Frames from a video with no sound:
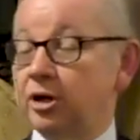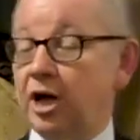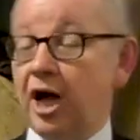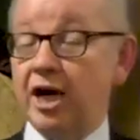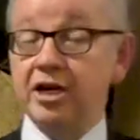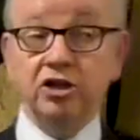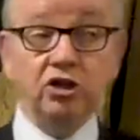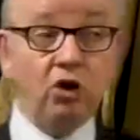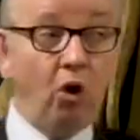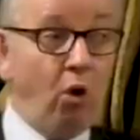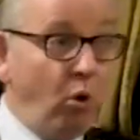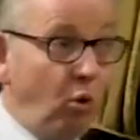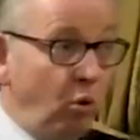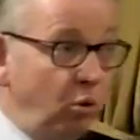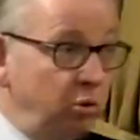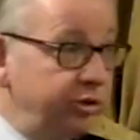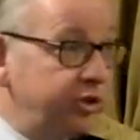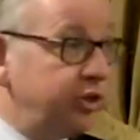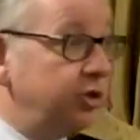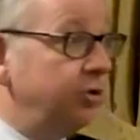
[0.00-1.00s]
And it's
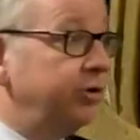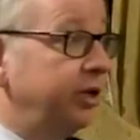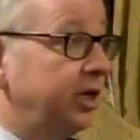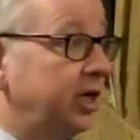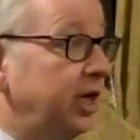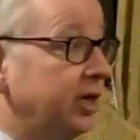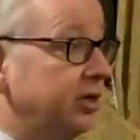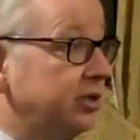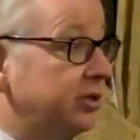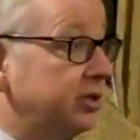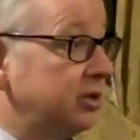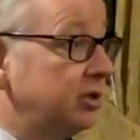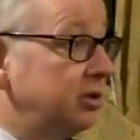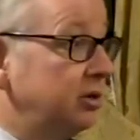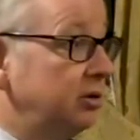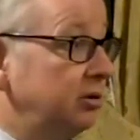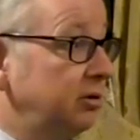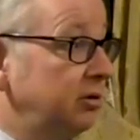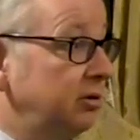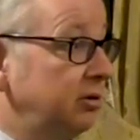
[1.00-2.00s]
also the case
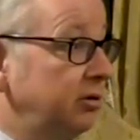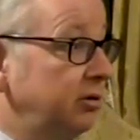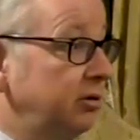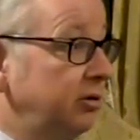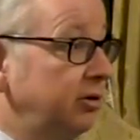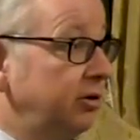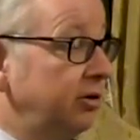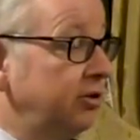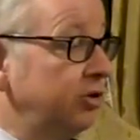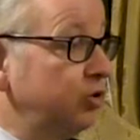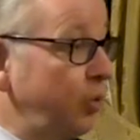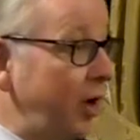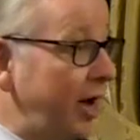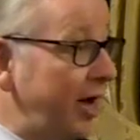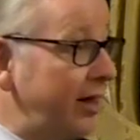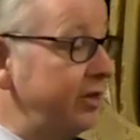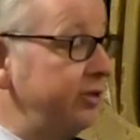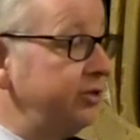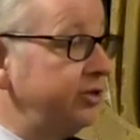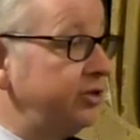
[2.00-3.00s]
that, as
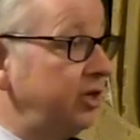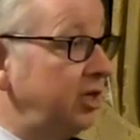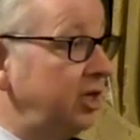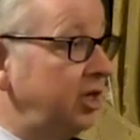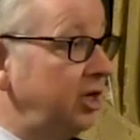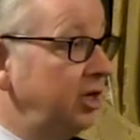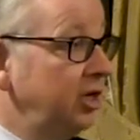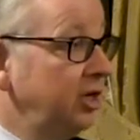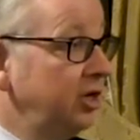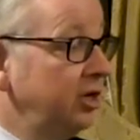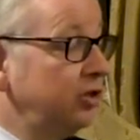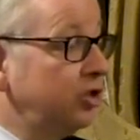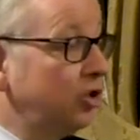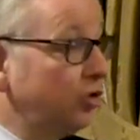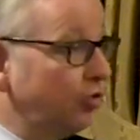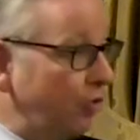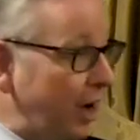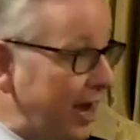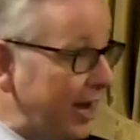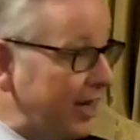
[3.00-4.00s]
well as the
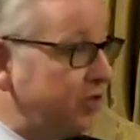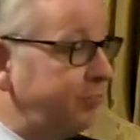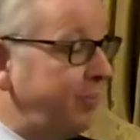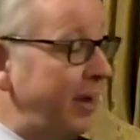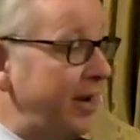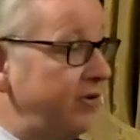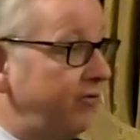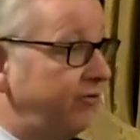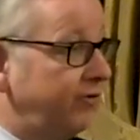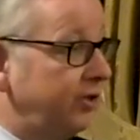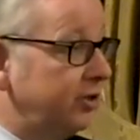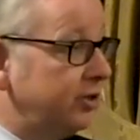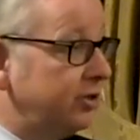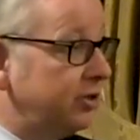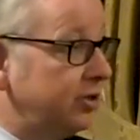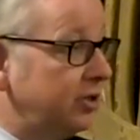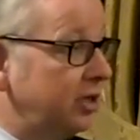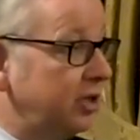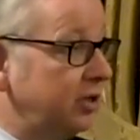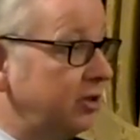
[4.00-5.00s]
direct
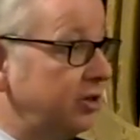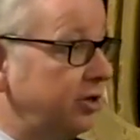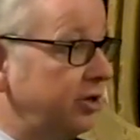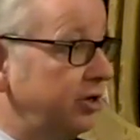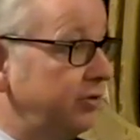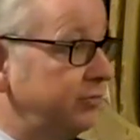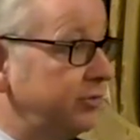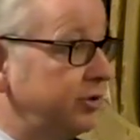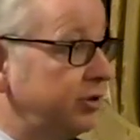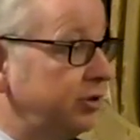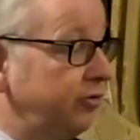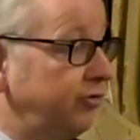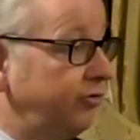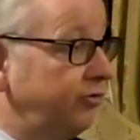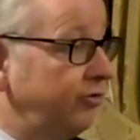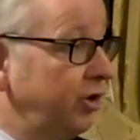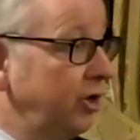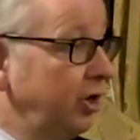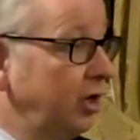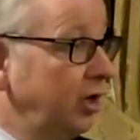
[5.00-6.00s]
benefits in terms
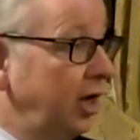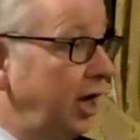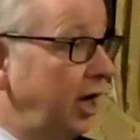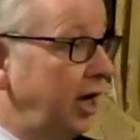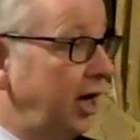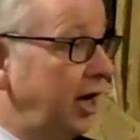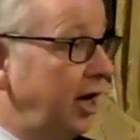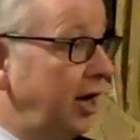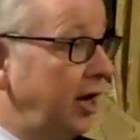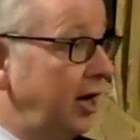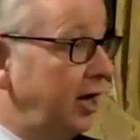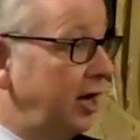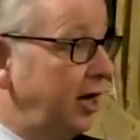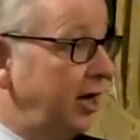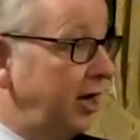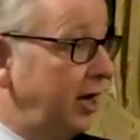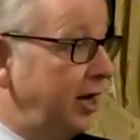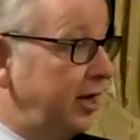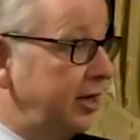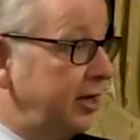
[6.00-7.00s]
of
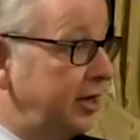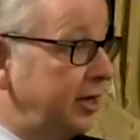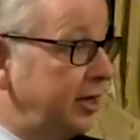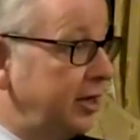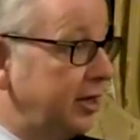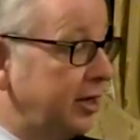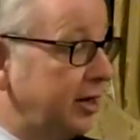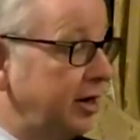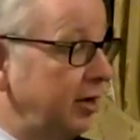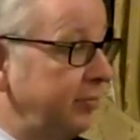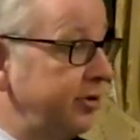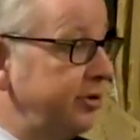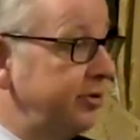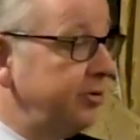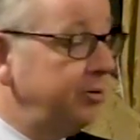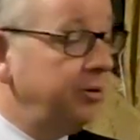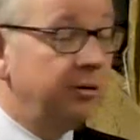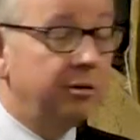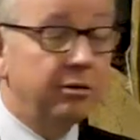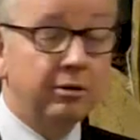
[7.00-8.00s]

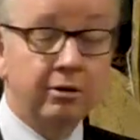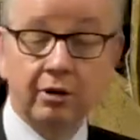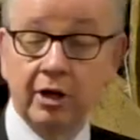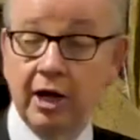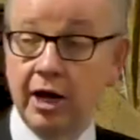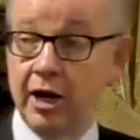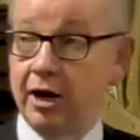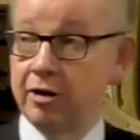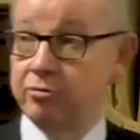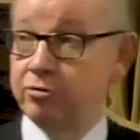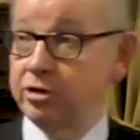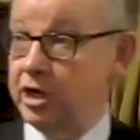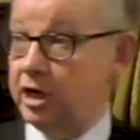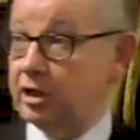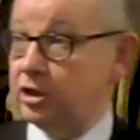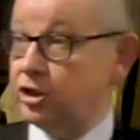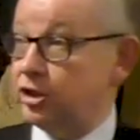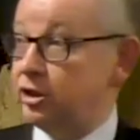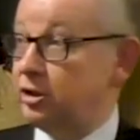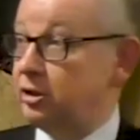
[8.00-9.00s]
carbon
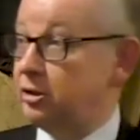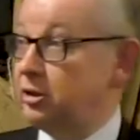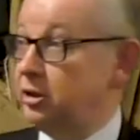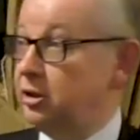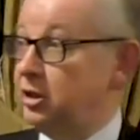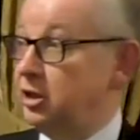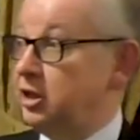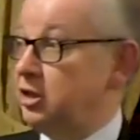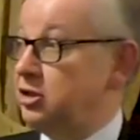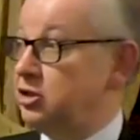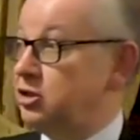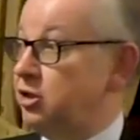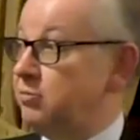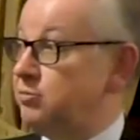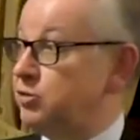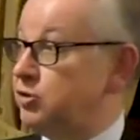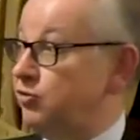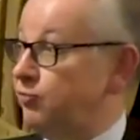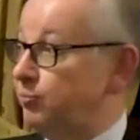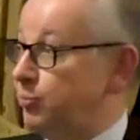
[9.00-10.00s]
reduction, in
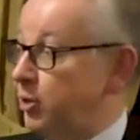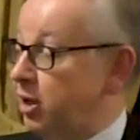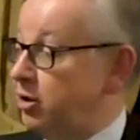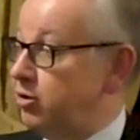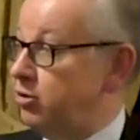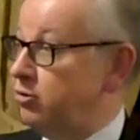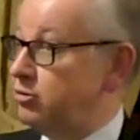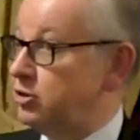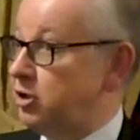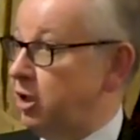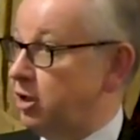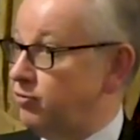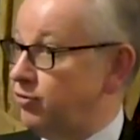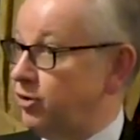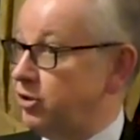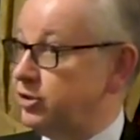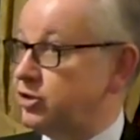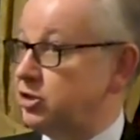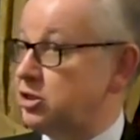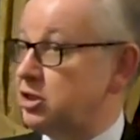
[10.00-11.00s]
terms of
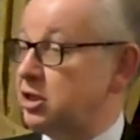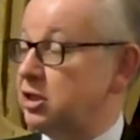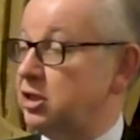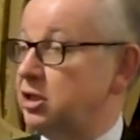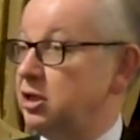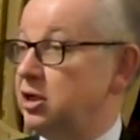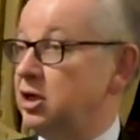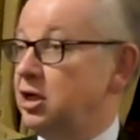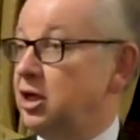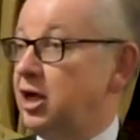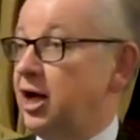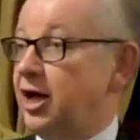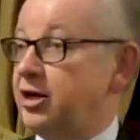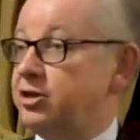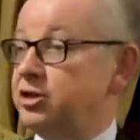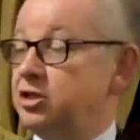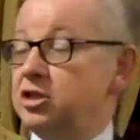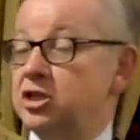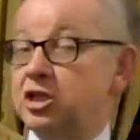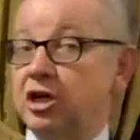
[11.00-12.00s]
biodiversity,
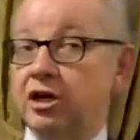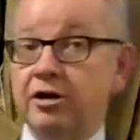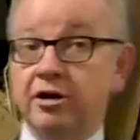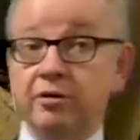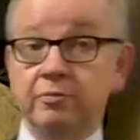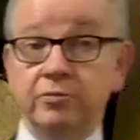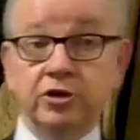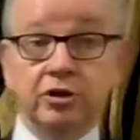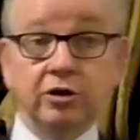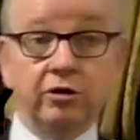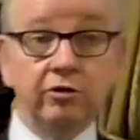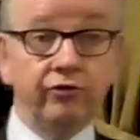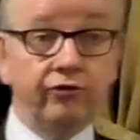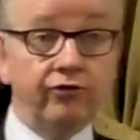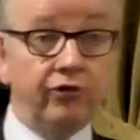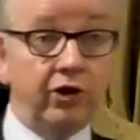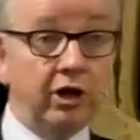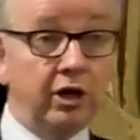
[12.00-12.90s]
and in terms of